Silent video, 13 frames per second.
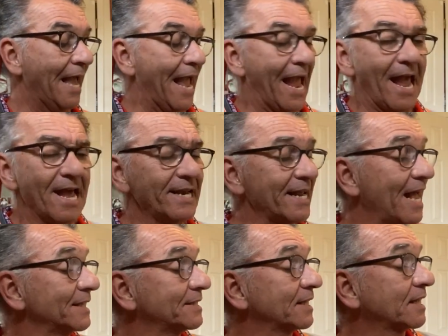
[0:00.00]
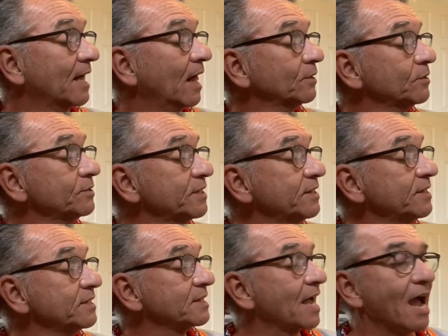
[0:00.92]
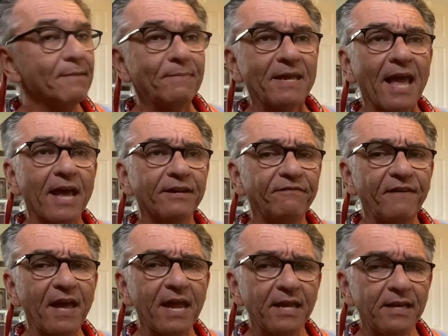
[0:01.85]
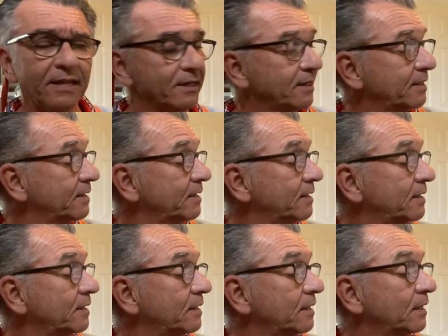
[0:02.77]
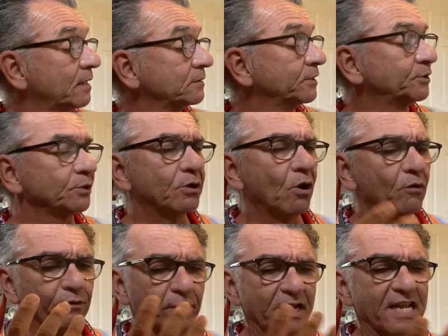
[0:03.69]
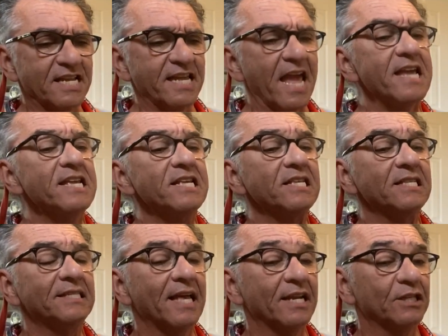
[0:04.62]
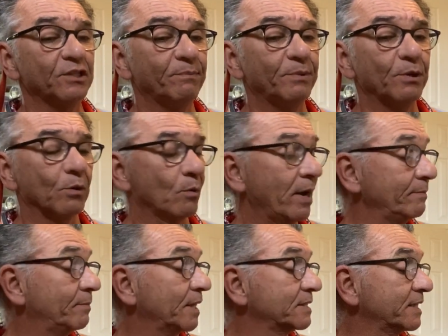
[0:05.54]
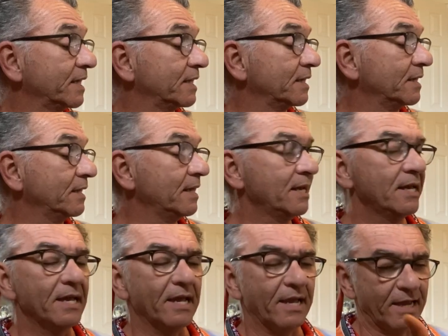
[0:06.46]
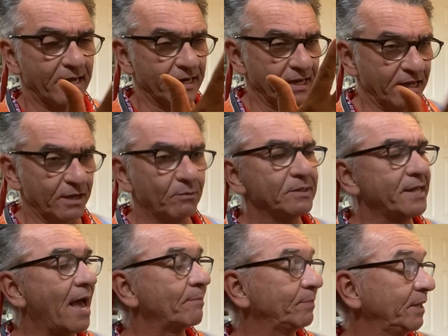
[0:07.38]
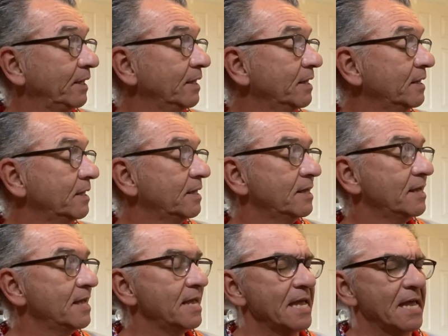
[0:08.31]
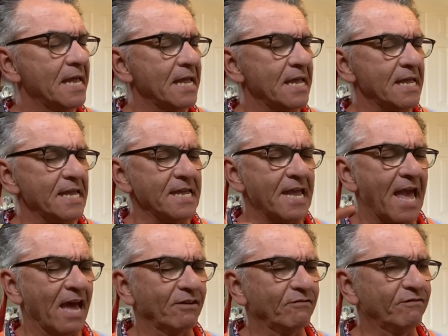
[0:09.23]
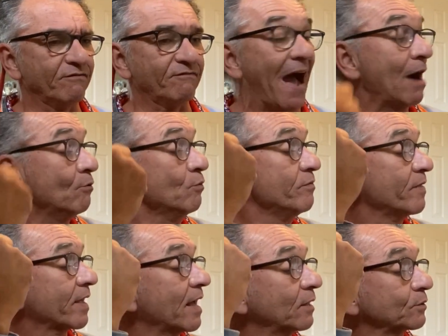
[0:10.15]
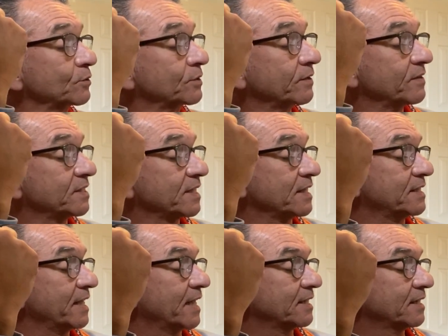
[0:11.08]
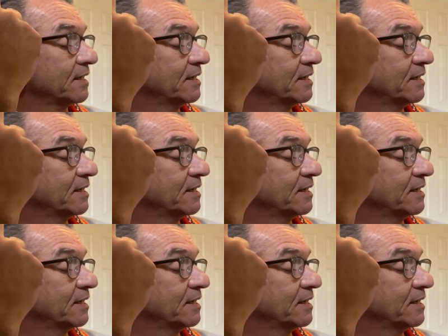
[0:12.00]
And as the colors in the sky began to fade, little Gopher gazed at his pure white buckskin, and he was happy. He had found the colors of the sunset.